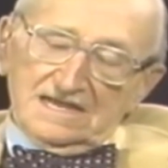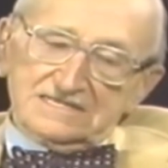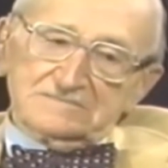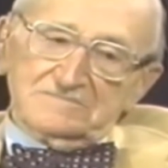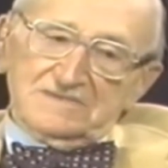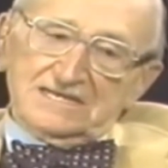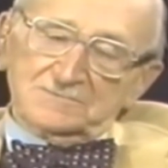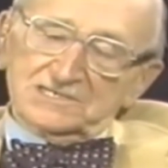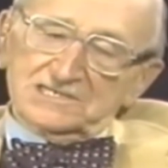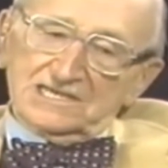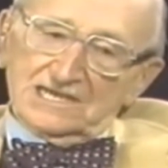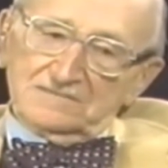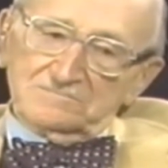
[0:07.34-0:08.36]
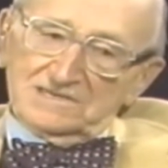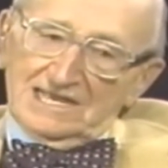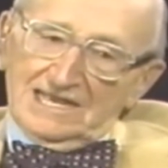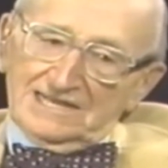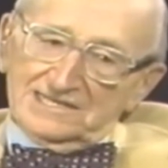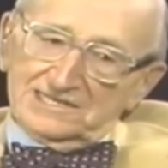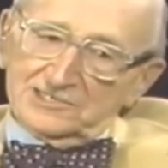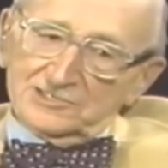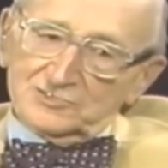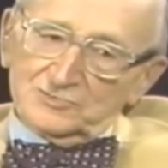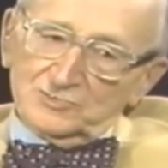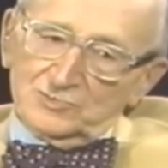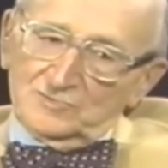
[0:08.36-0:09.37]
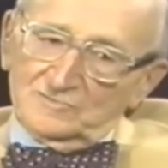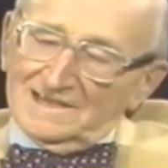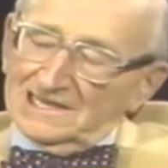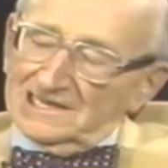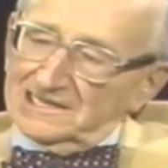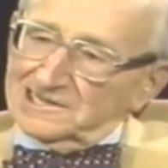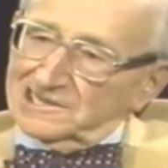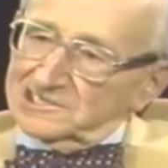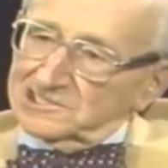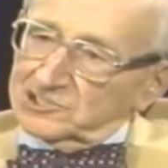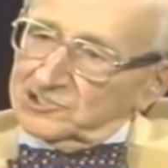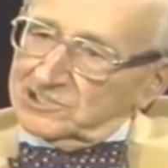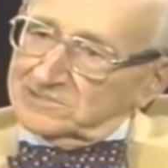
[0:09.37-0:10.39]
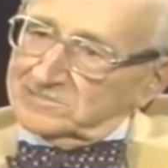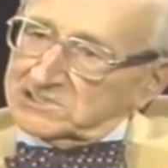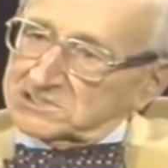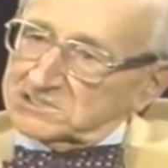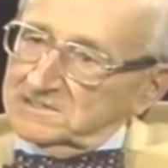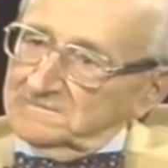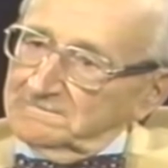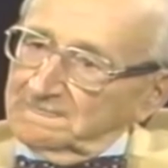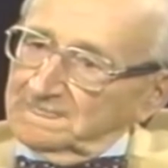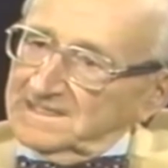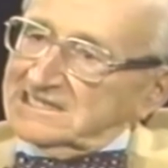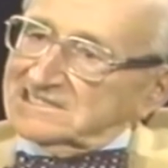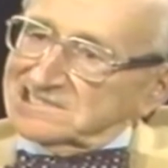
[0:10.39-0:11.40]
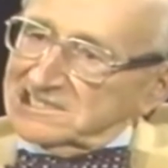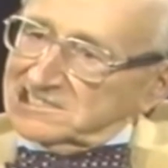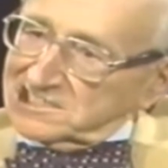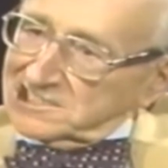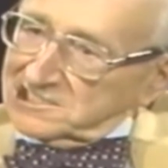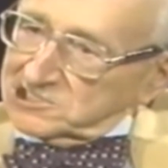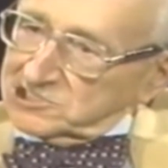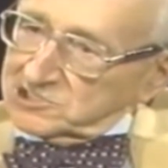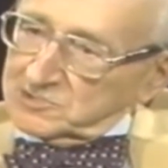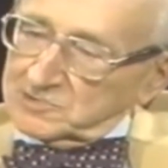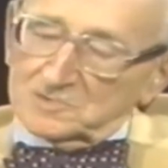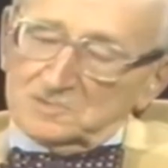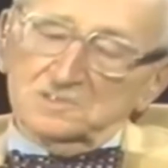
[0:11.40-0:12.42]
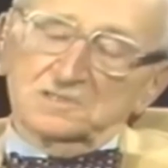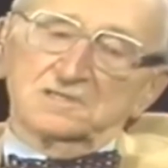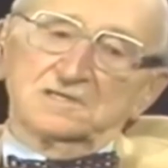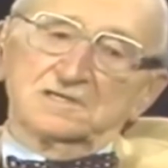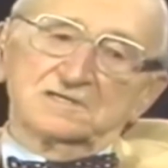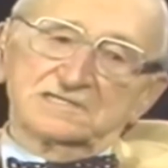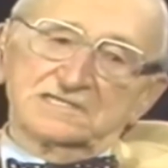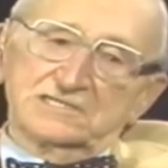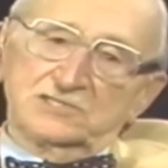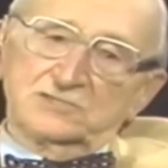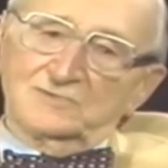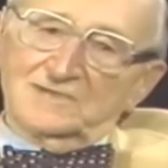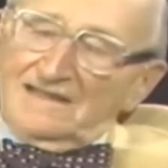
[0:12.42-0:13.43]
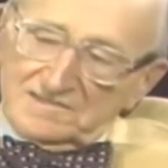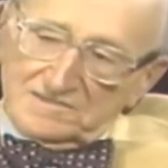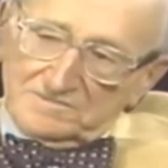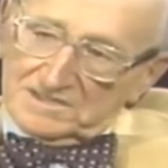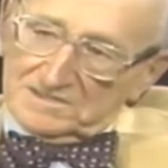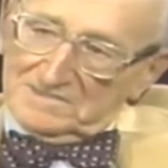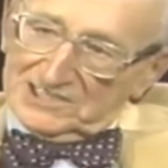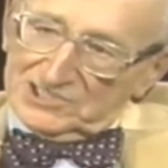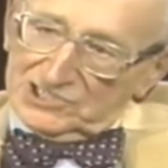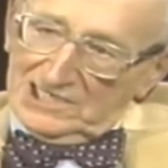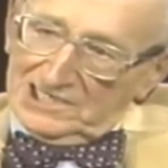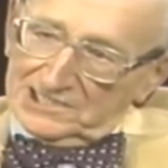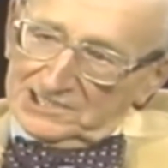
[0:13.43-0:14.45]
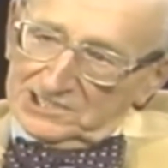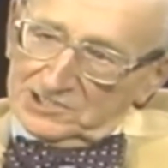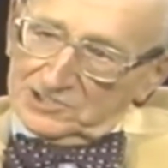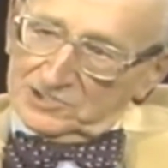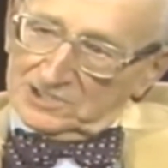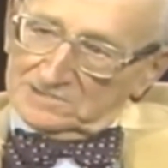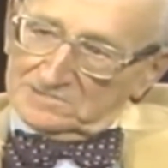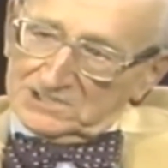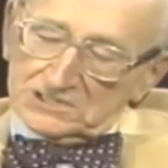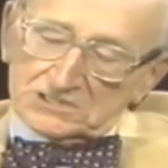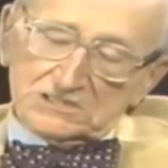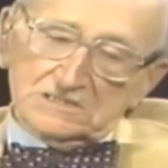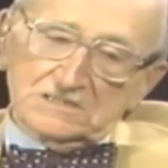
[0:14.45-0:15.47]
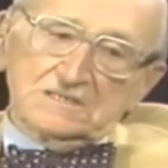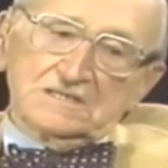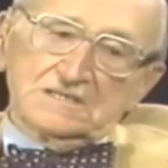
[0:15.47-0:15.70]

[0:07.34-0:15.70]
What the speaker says: As a man with a great many ideas who knew very little economics, that's literally true. So he knew nothing but Marshallian economics.